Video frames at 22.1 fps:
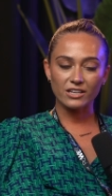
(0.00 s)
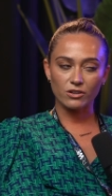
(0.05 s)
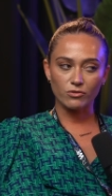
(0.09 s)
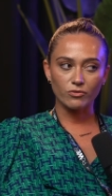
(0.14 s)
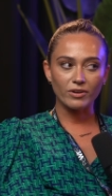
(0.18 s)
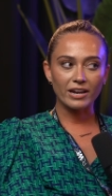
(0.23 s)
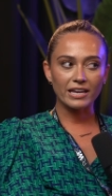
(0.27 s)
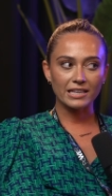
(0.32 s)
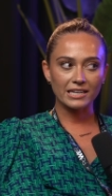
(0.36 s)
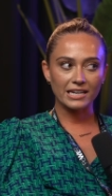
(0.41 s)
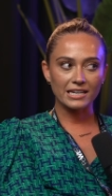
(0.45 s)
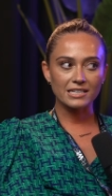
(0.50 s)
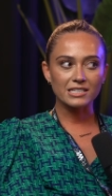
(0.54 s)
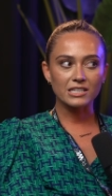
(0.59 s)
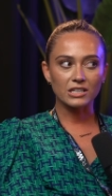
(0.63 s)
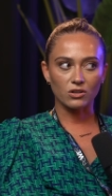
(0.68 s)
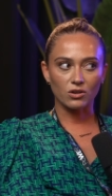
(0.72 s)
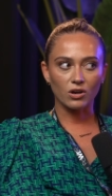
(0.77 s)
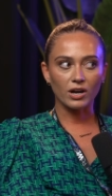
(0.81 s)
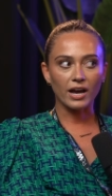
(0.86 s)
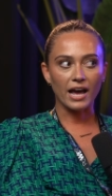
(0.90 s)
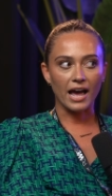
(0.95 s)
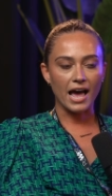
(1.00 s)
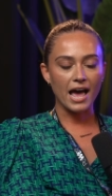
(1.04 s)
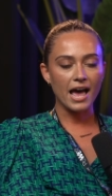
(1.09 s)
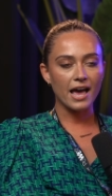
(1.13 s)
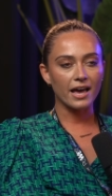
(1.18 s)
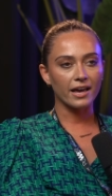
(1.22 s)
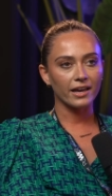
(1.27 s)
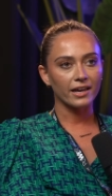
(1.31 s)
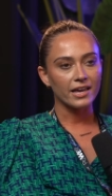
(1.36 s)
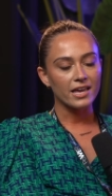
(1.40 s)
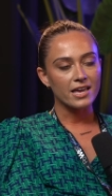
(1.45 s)
you really need to look
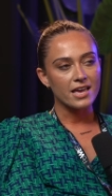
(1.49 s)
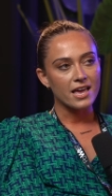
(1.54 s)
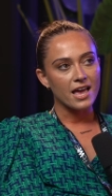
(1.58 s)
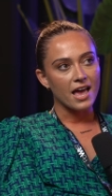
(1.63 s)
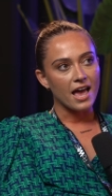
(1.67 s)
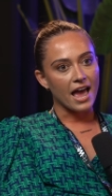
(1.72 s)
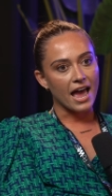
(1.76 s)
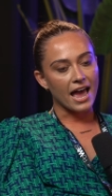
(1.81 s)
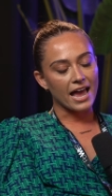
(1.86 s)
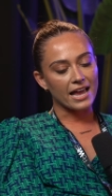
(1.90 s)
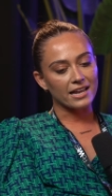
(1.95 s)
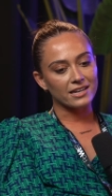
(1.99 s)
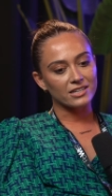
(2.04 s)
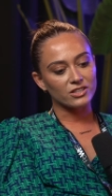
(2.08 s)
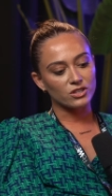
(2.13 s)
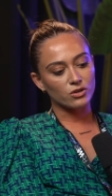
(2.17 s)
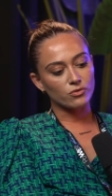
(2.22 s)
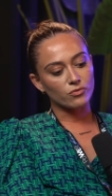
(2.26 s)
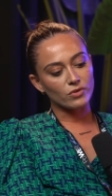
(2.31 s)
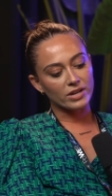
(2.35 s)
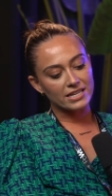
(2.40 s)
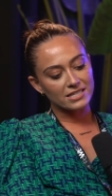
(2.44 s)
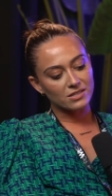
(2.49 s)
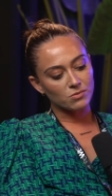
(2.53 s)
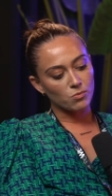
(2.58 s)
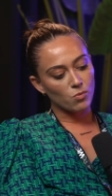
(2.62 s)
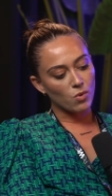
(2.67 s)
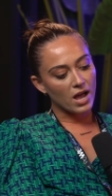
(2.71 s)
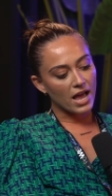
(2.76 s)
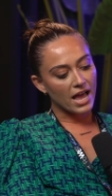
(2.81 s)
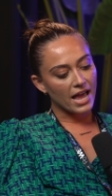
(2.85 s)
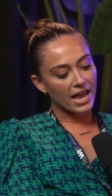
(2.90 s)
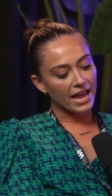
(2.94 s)
at. And the reason
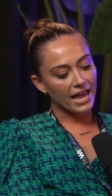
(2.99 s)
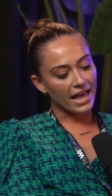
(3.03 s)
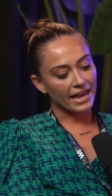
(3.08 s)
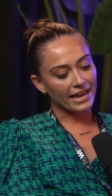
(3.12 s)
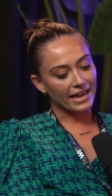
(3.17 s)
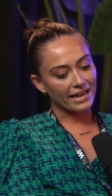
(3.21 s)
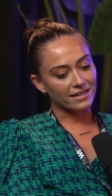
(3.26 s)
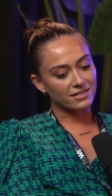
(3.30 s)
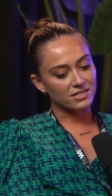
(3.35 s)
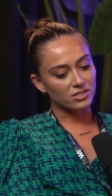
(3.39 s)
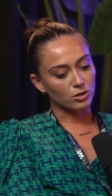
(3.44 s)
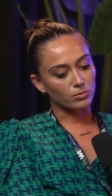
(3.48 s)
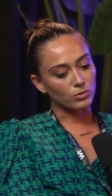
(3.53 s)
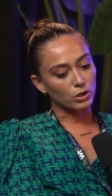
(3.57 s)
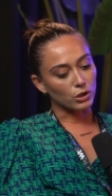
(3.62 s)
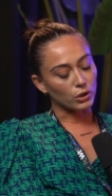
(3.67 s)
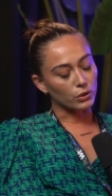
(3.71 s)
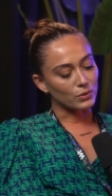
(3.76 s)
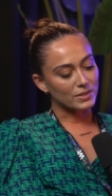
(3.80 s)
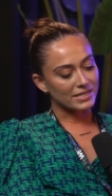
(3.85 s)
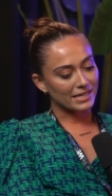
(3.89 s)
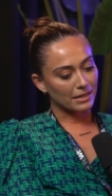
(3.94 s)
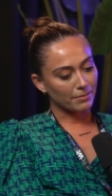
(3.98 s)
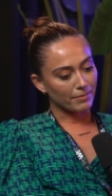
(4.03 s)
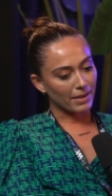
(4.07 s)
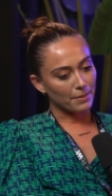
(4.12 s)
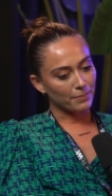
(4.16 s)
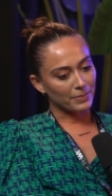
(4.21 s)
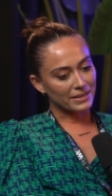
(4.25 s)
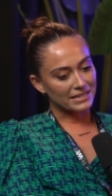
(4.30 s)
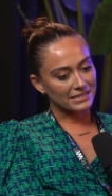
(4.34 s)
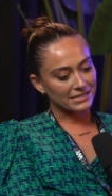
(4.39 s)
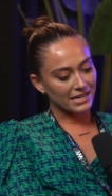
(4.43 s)
why I ended up losing my
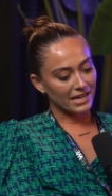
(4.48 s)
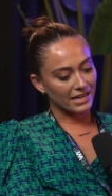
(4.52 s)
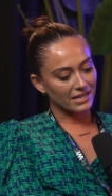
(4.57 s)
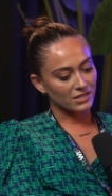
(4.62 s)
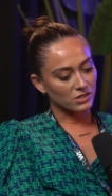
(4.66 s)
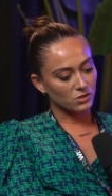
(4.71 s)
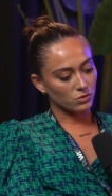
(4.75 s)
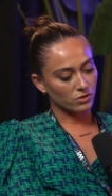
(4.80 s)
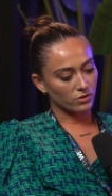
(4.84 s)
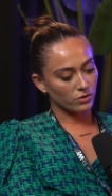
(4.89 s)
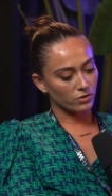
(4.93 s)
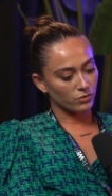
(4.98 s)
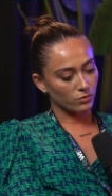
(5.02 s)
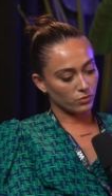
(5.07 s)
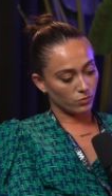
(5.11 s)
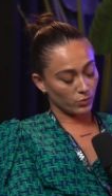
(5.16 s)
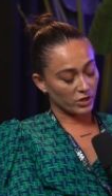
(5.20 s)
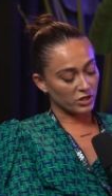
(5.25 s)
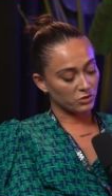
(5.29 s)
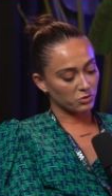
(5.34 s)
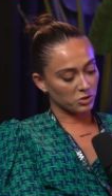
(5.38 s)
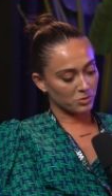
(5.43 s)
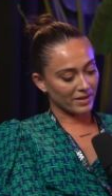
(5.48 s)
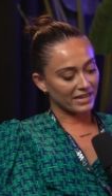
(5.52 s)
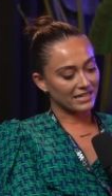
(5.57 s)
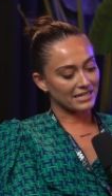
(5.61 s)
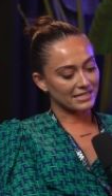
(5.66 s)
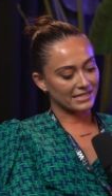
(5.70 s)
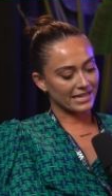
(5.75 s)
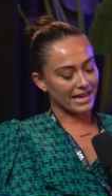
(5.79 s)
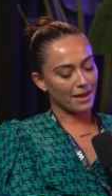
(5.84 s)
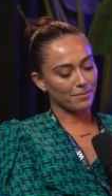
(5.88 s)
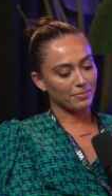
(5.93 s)
business, which was my
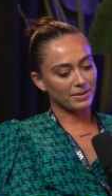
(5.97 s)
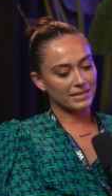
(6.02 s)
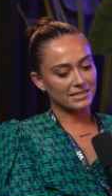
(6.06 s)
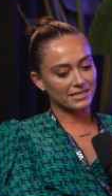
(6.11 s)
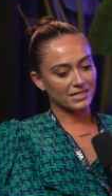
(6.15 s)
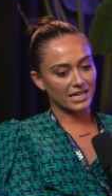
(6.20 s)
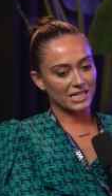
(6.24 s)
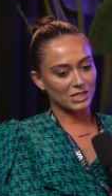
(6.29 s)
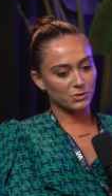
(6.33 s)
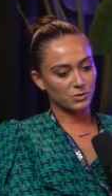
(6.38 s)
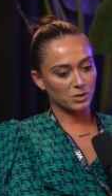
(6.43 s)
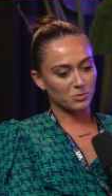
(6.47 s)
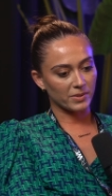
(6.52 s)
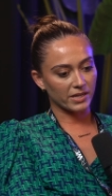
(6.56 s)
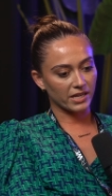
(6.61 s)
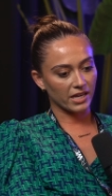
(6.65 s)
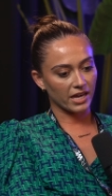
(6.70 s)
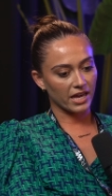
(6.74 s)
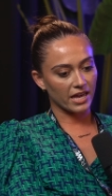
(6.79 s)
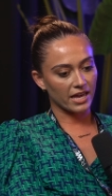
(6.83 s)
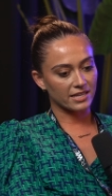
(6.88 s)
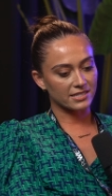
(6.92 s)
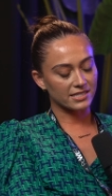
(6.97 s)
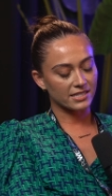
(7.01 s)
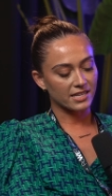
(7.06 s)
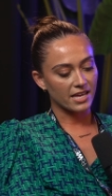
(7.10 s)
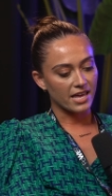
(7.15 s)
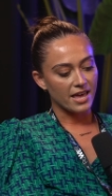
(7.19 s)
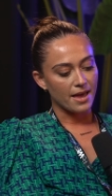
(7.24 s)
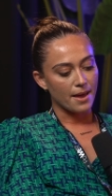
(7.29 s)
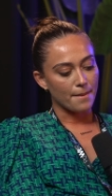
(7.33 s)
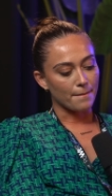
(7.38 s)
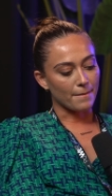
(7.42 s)
dessert business, was because
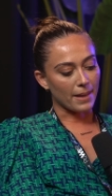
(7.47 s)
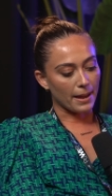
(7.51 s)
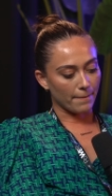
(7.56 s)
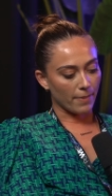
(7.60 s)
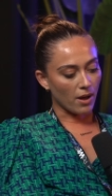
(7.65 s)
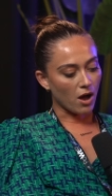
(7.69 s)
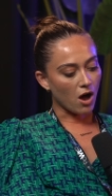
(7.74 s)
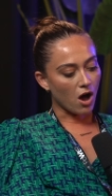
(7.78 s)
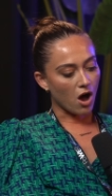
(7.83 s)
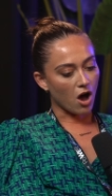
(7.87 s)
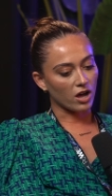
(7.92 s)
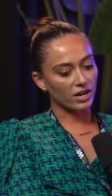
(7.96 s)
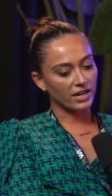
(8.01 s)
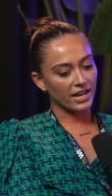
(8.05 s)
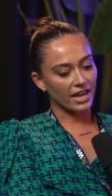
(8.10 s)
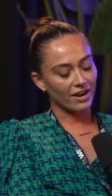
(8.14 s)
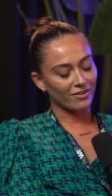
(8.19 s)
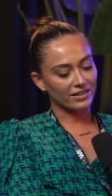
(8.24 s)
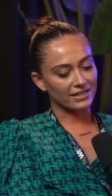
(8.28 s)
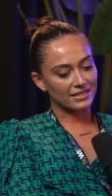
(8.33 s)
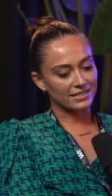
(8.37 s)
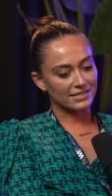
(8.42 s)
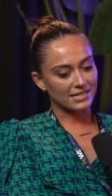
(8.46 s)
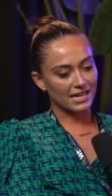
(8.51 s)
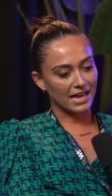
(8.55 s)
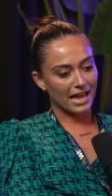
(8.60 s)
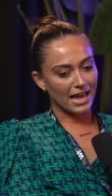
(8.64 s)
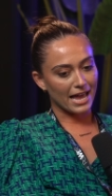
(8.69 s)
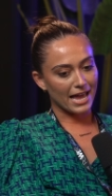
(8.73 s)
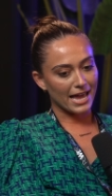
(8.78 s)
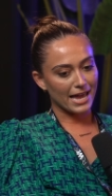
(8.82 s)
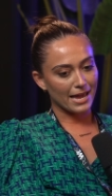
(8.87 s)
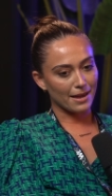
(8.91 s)
my partner at the
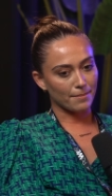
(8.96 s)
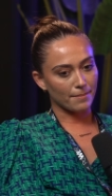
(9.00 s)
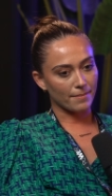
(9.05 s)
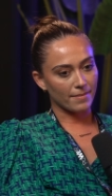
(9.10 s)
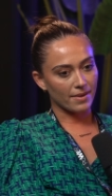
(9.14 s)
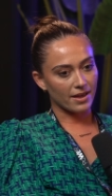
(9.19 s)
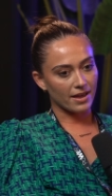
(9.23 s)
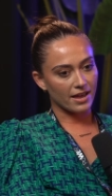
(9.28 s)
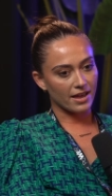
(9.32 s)
time